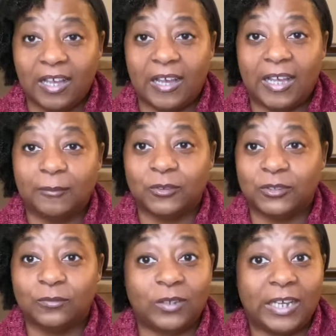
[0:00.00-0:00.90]
I'm going to
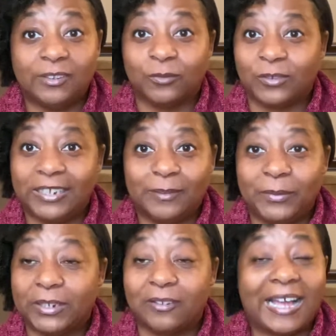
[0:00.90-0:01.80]
find a random picker.